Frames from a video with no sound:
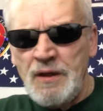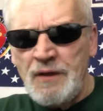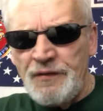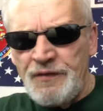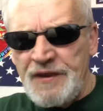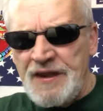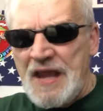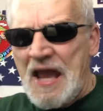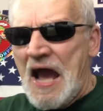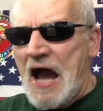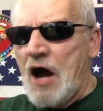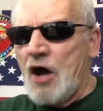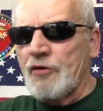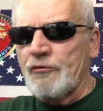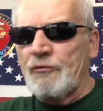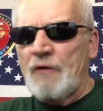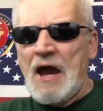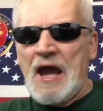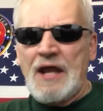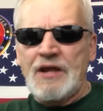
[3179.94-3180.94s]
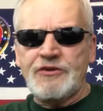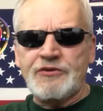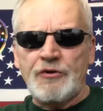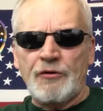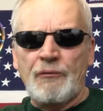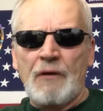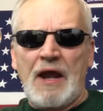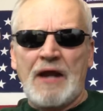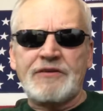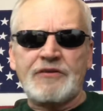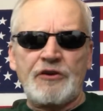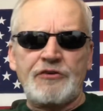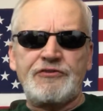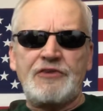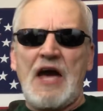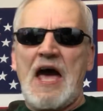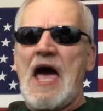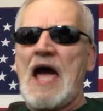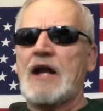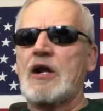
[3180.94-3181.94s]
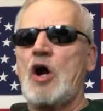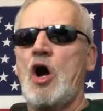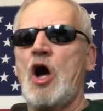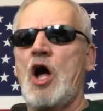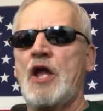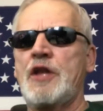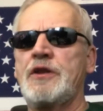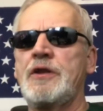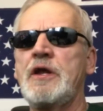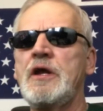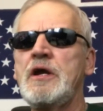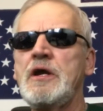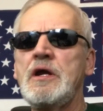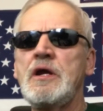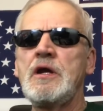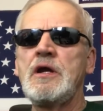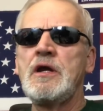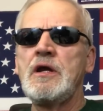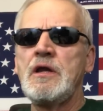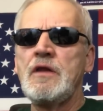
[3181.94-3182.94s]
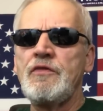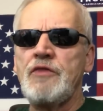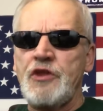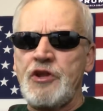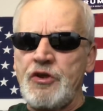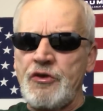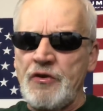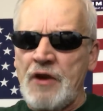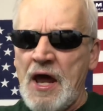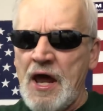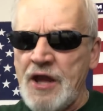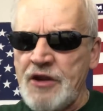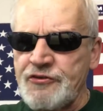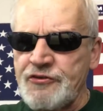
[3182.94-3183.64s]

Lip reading: the outright direct attack on the United